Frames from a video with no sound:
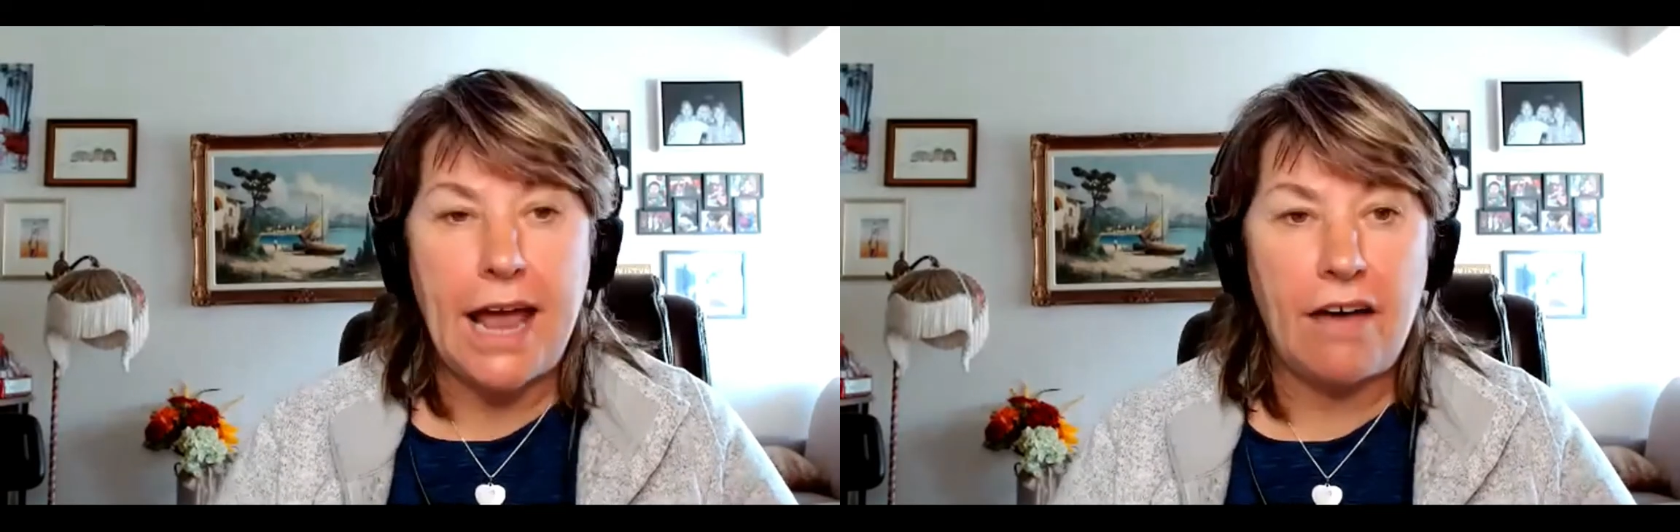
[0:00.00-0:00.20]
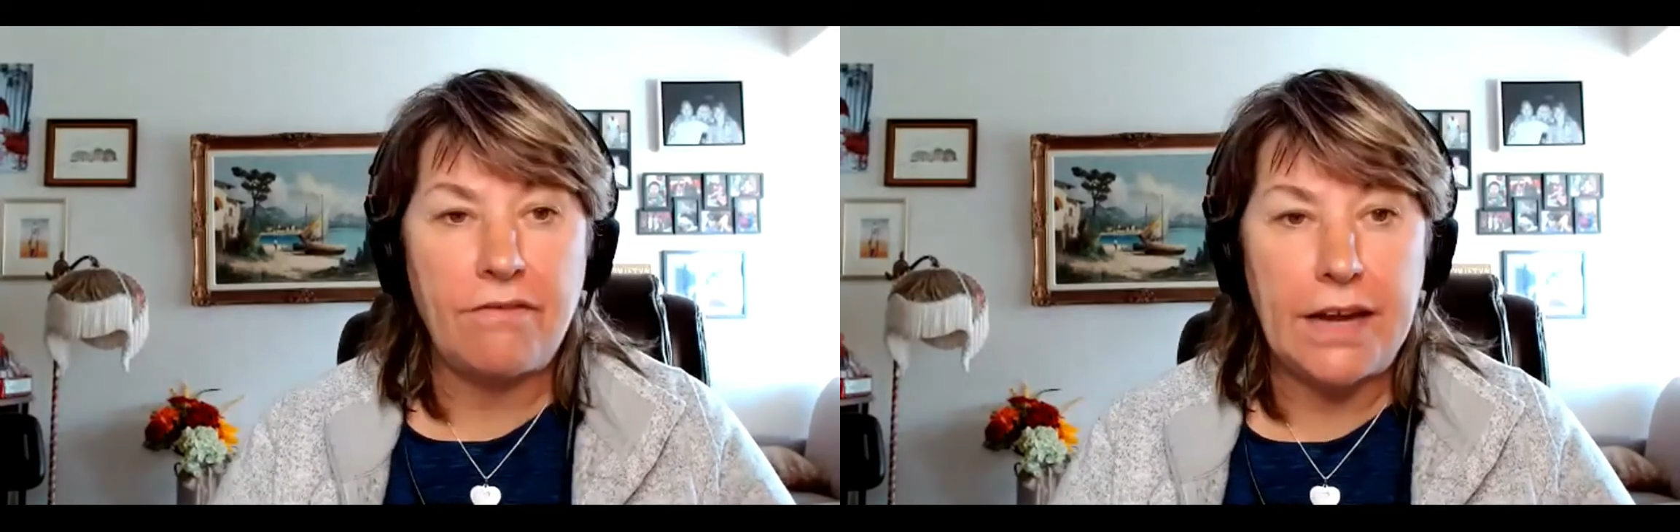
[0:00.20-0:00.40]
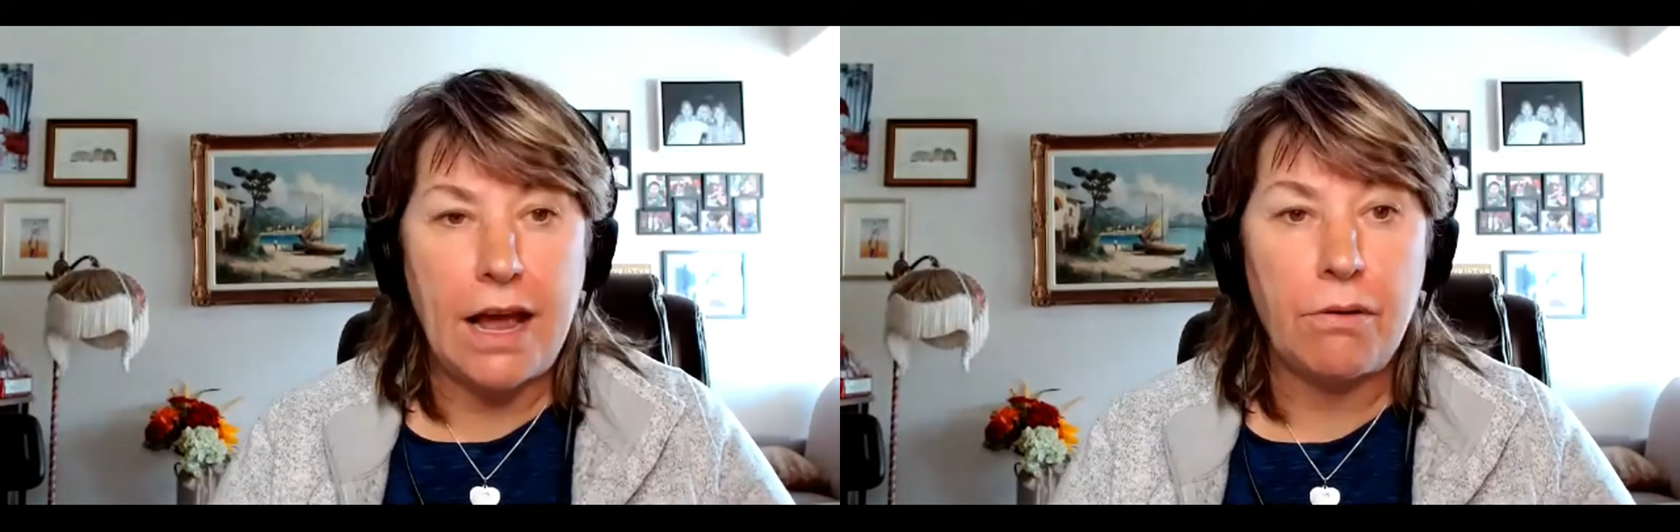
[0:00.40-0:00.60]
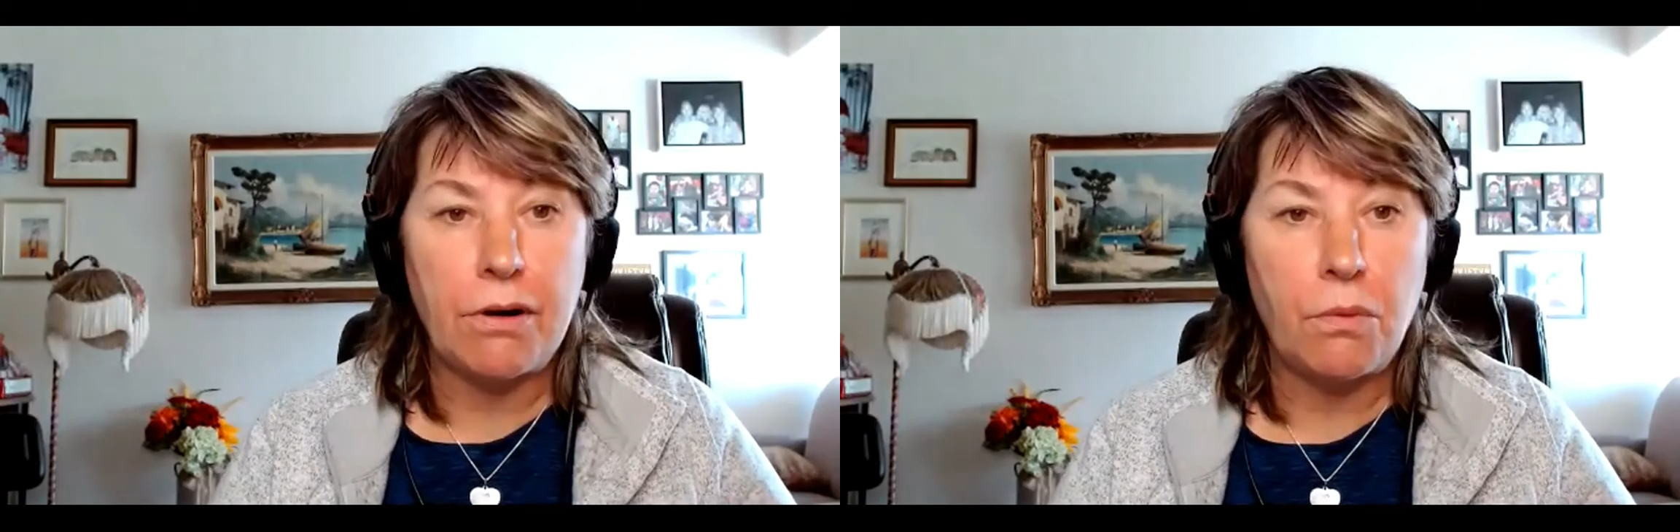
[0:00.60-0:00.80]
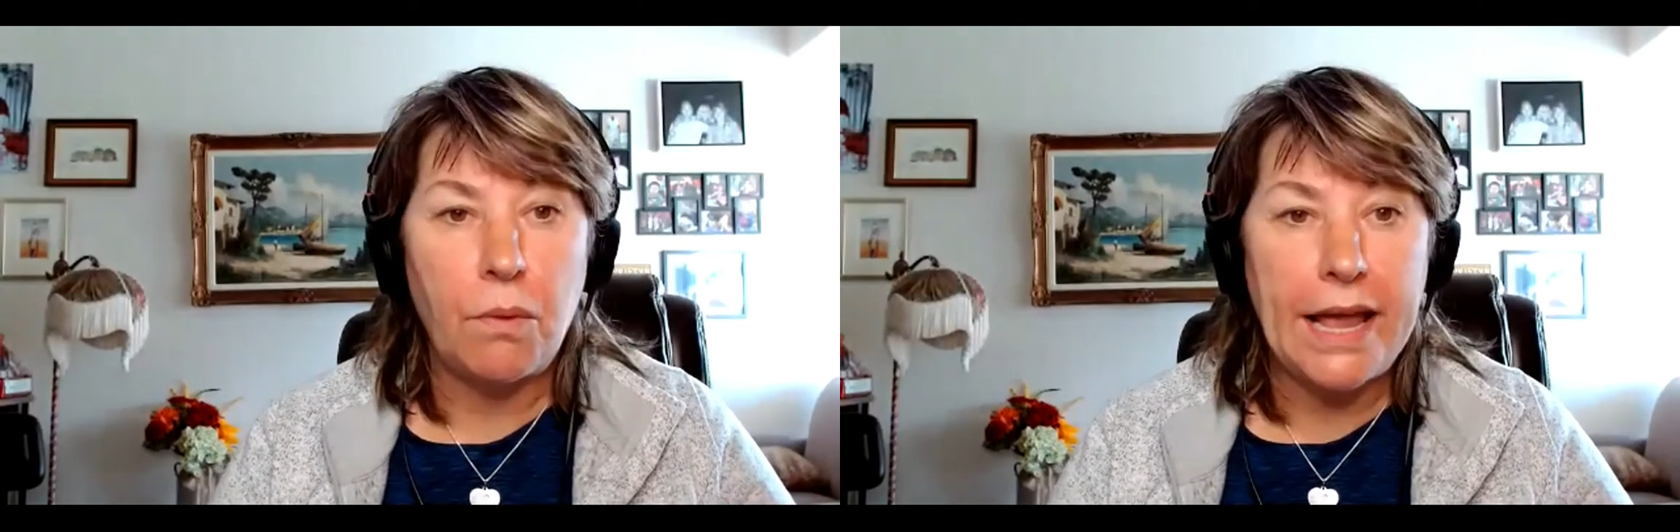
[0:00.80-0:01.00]
a half an
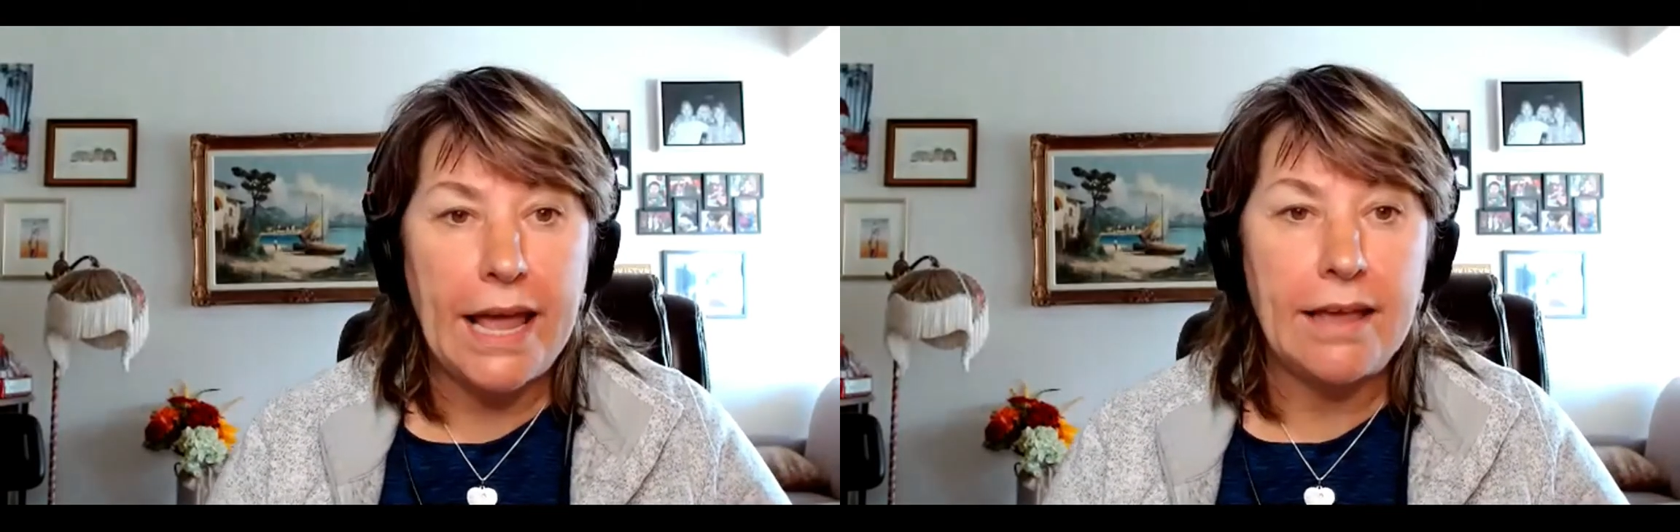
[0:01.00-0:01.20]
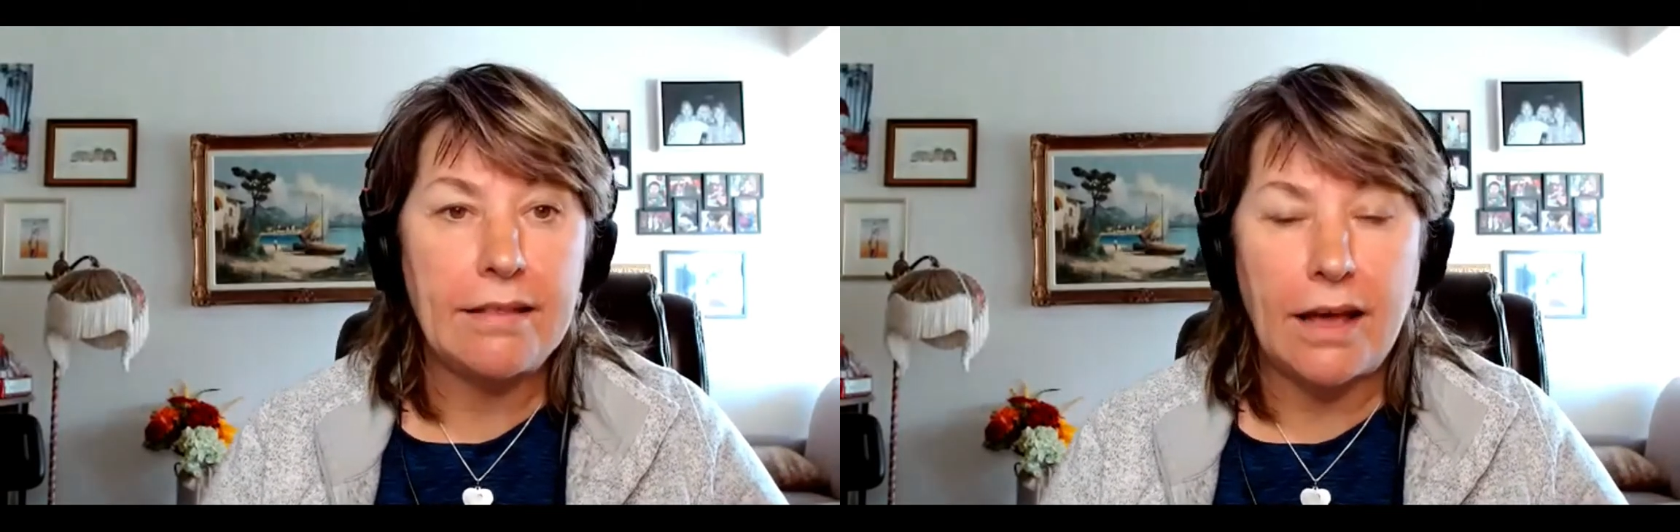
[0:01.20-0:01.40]
hour away.